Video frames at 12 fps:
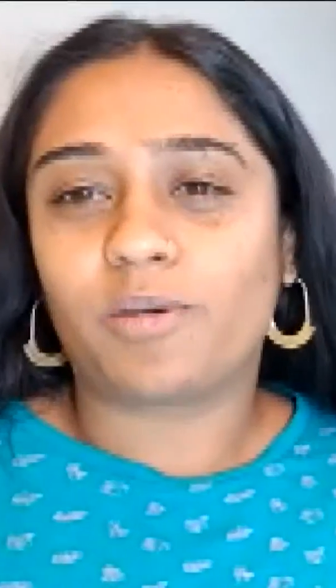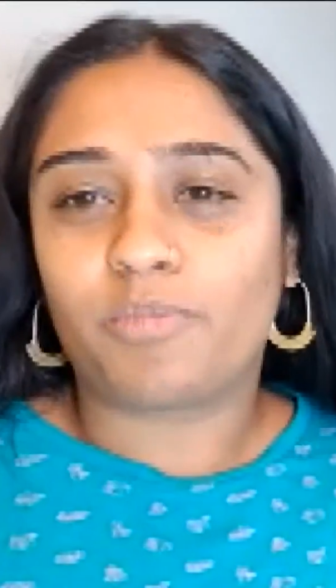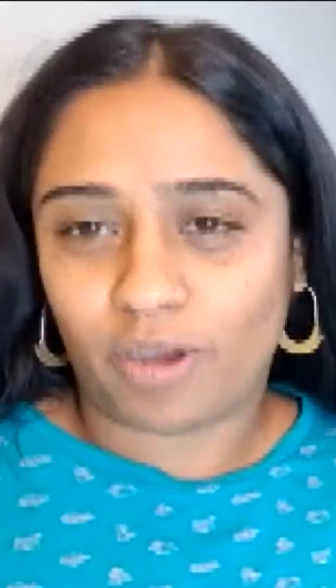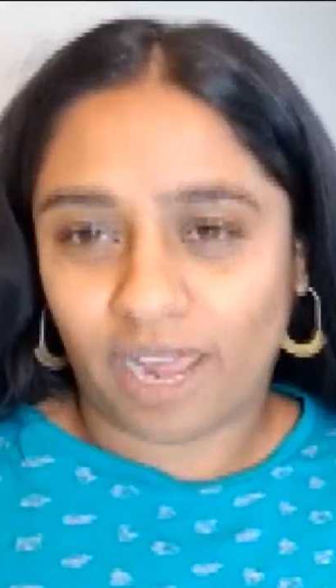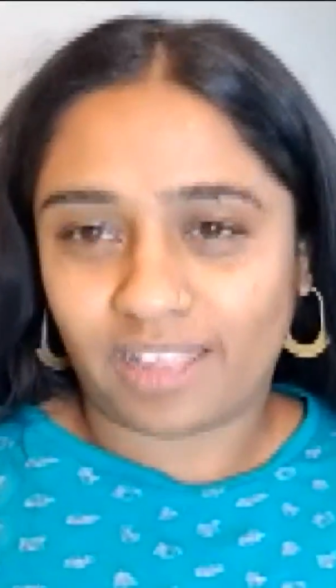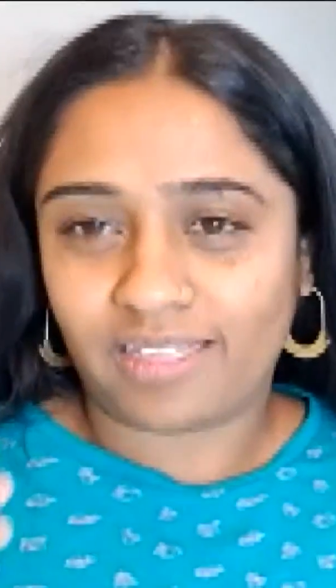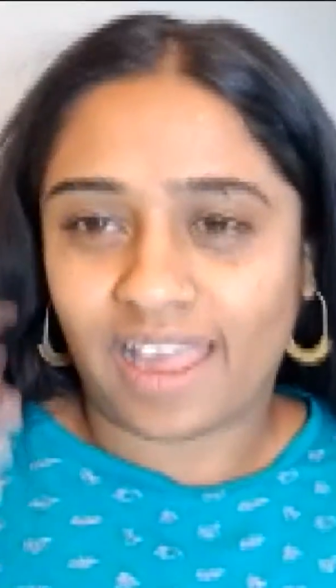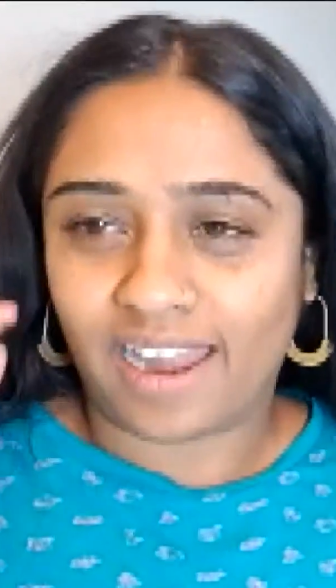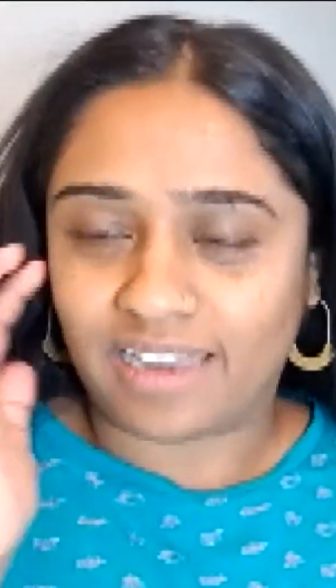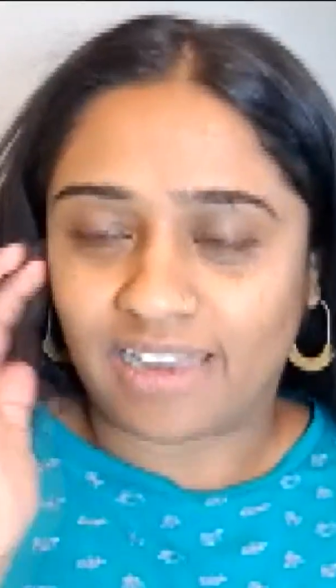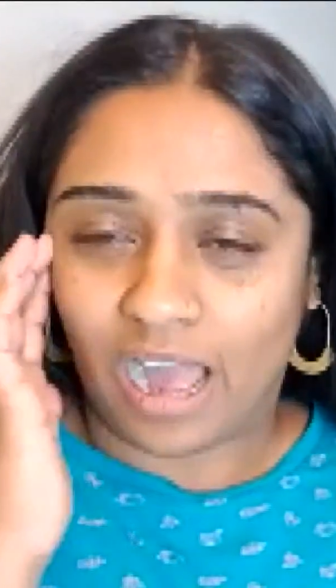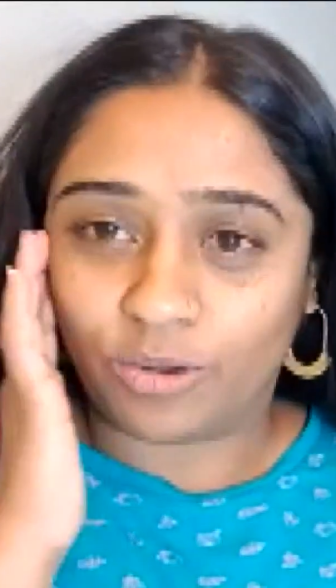to break
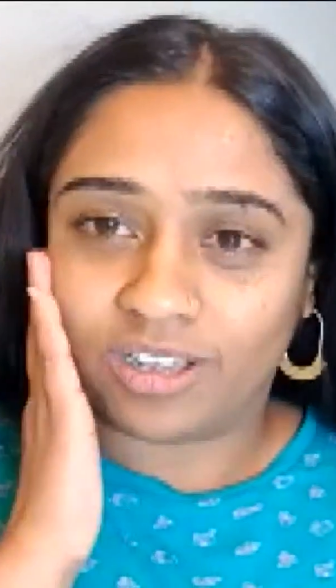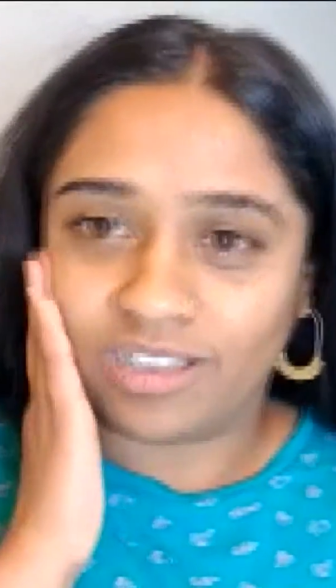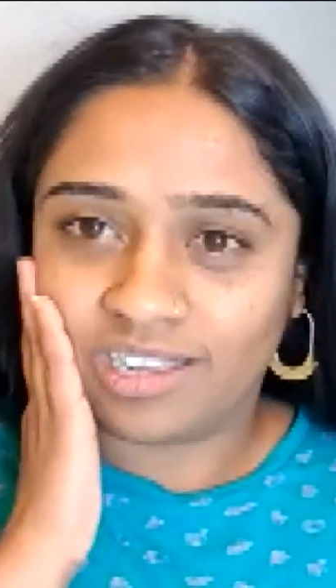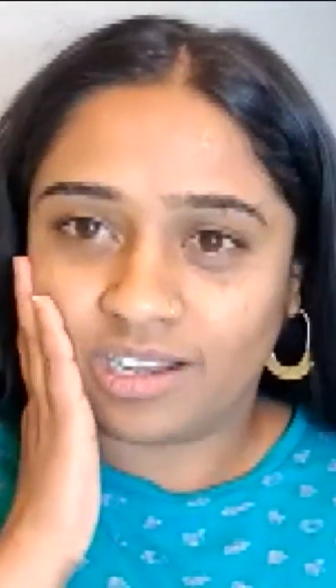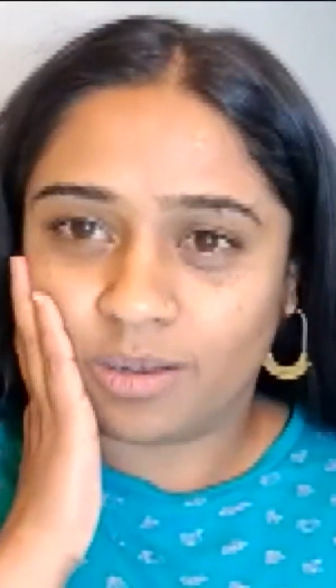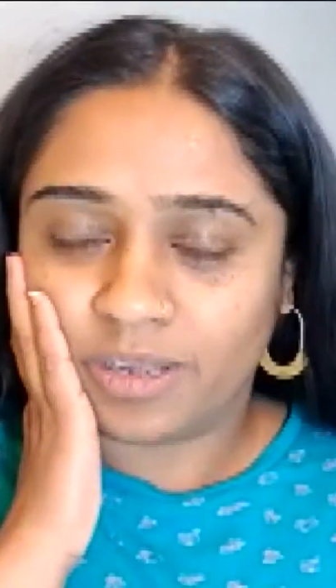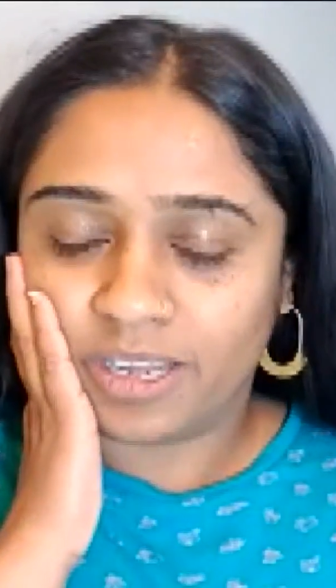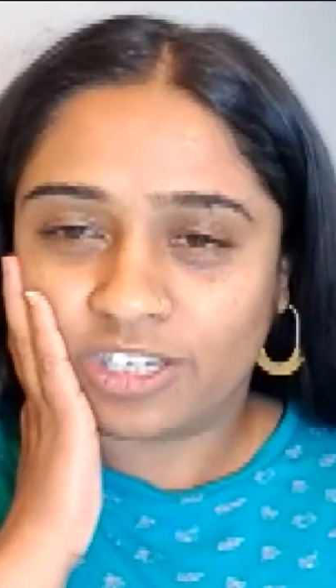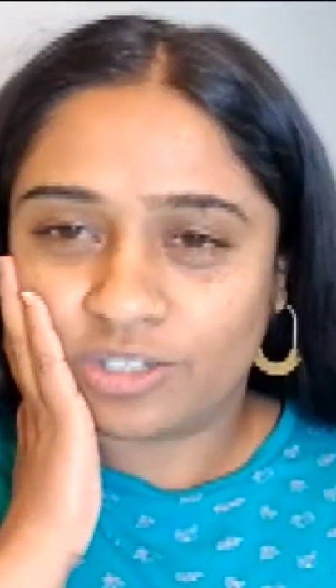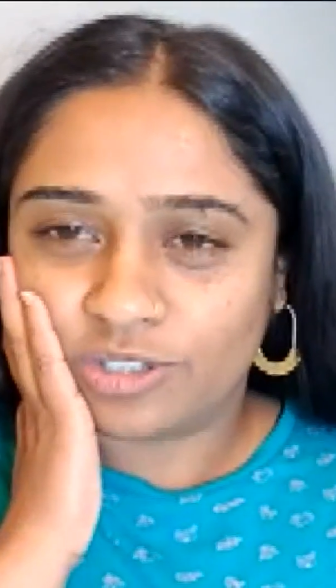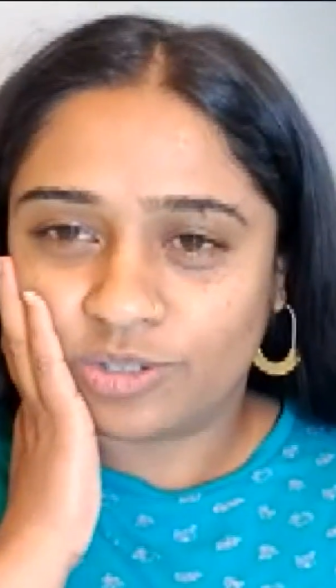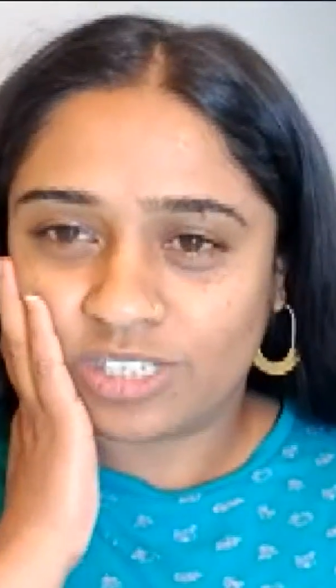that down a little bit
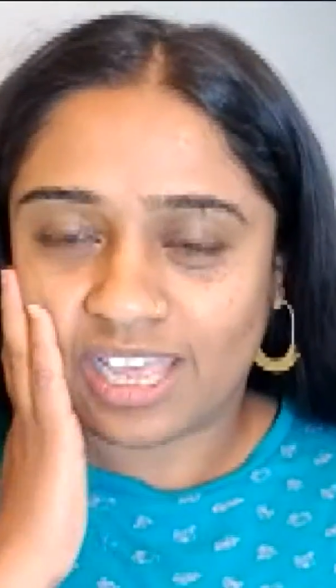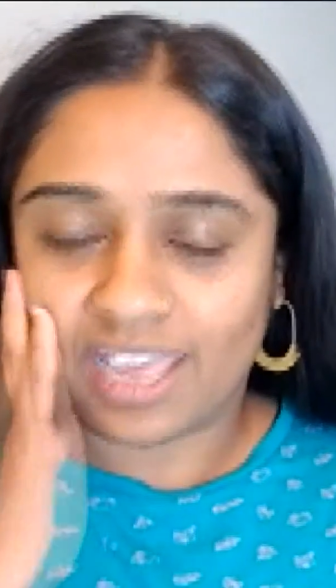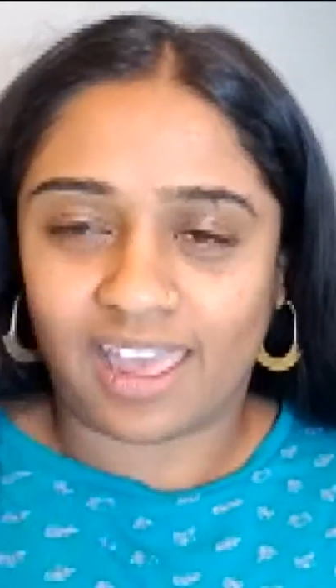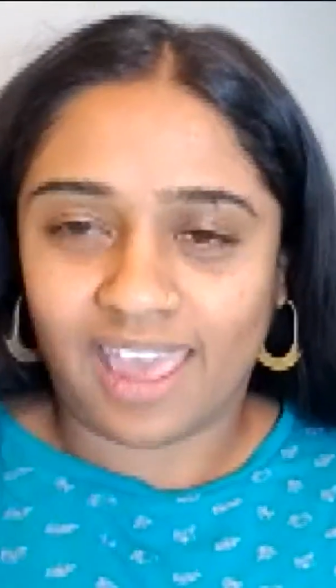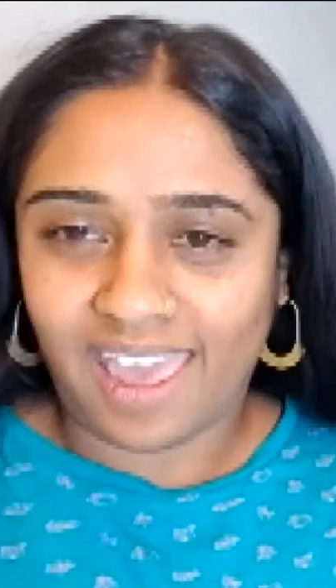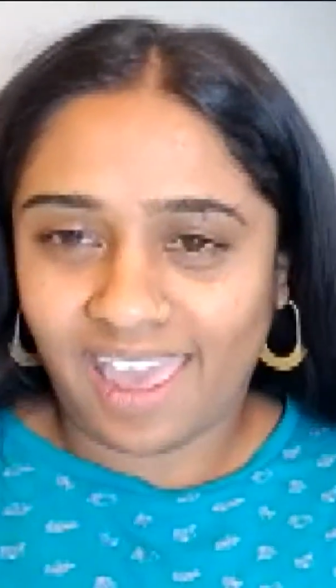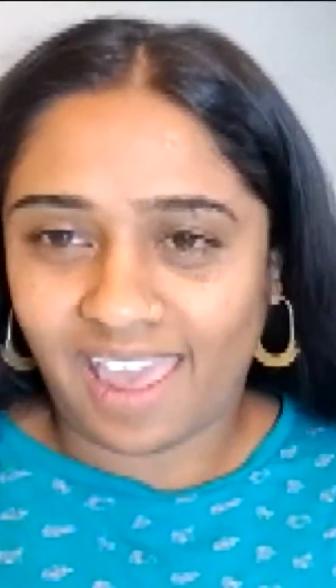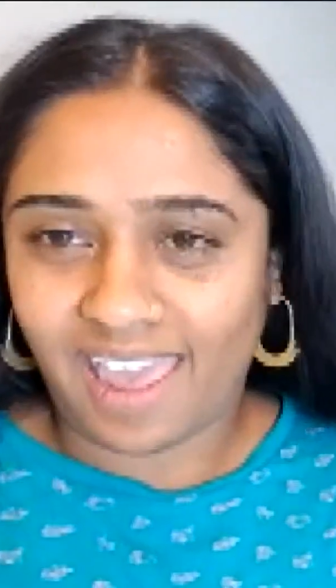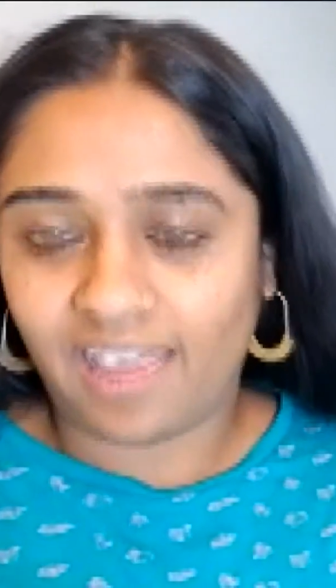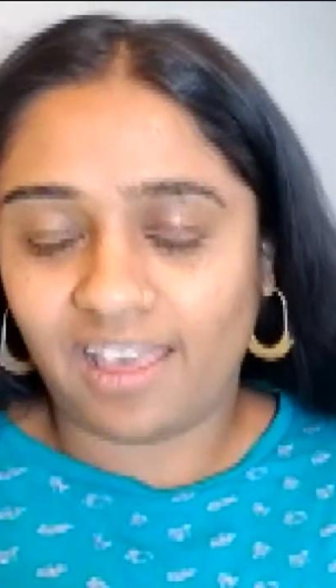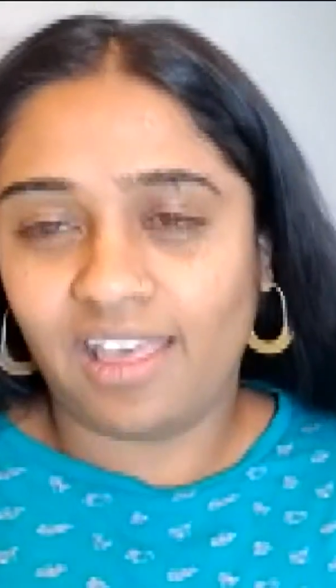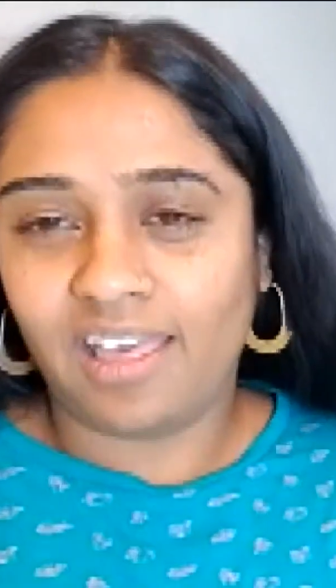to say, hey,